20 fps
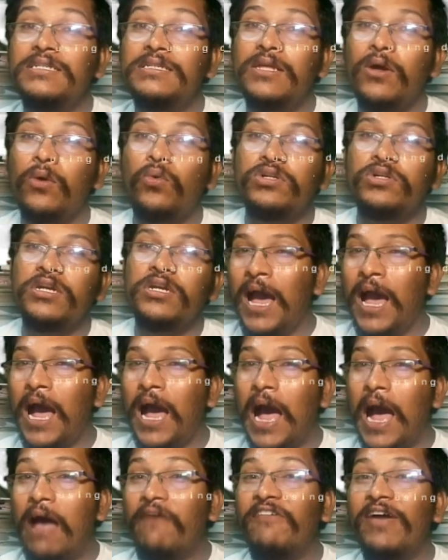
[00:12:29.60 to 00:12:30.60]
question,
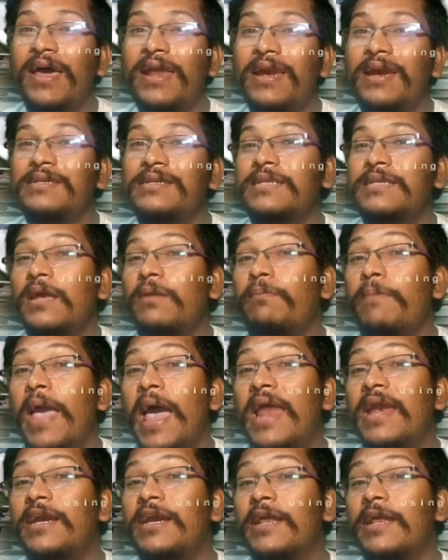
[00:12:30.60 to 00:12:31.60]
awareness on
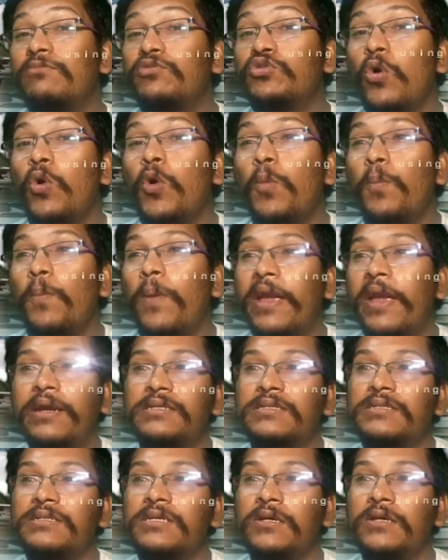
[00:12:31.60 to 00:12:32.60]
maritime choke
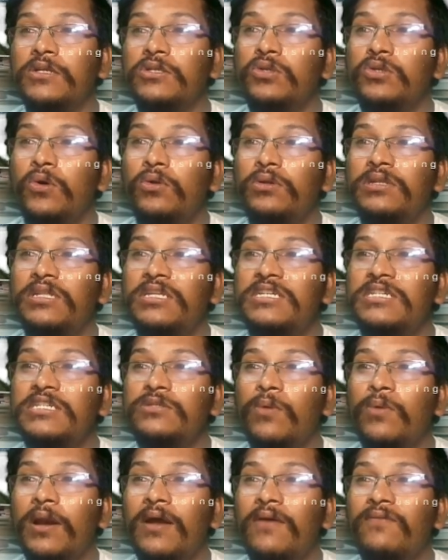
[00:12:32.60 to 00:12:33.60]
points. So this is
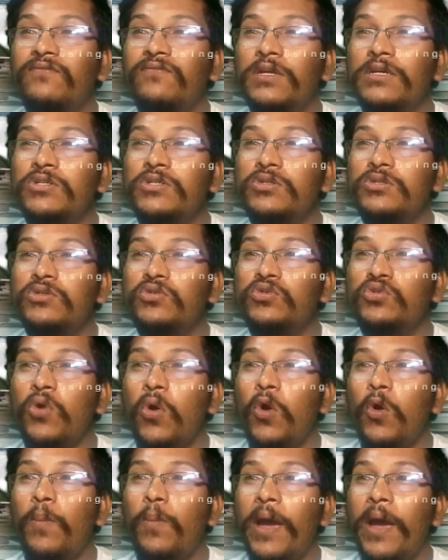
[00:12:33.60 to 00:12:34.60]
one of the
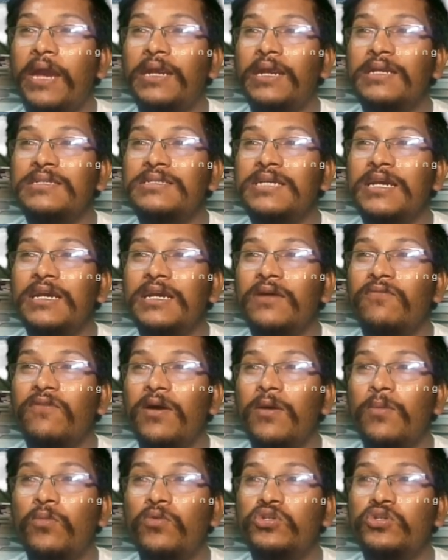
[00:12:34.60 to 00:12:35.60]
choke point, Strait of
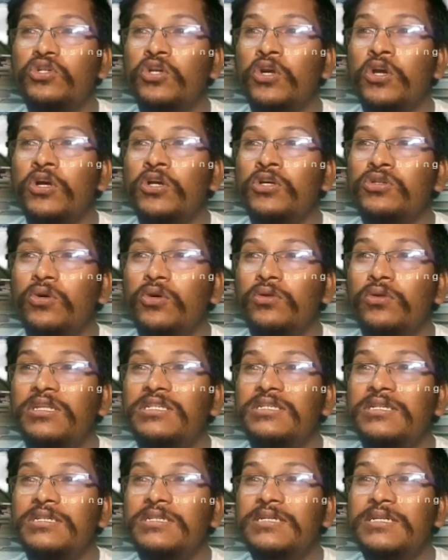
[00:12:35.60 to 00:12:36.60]
Hormuz. So
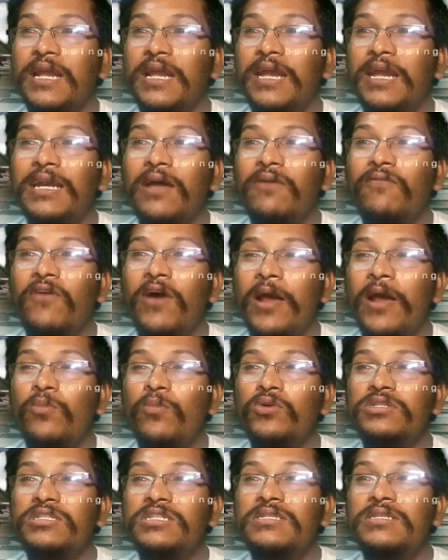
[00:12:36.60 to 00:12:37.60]
this Strait of
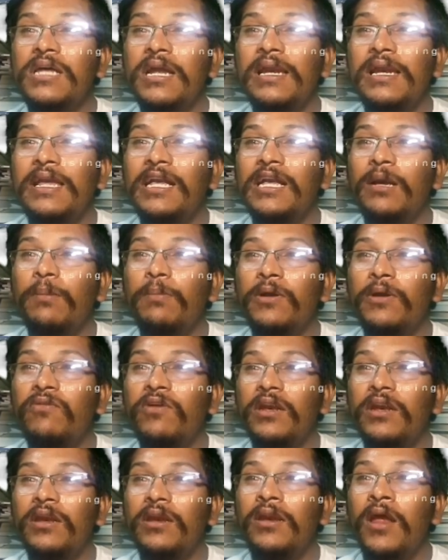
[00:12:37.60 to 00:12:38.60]
Hormuz is the link
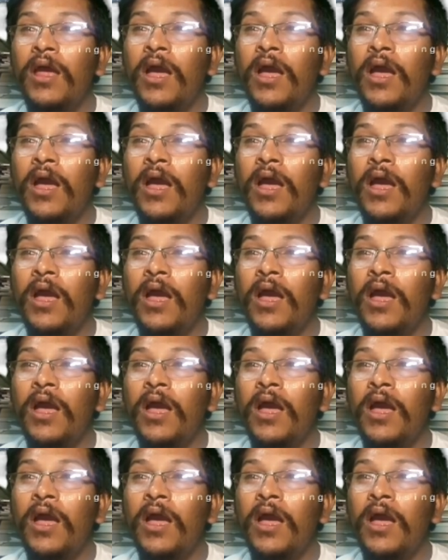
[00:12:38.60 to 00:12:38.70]
between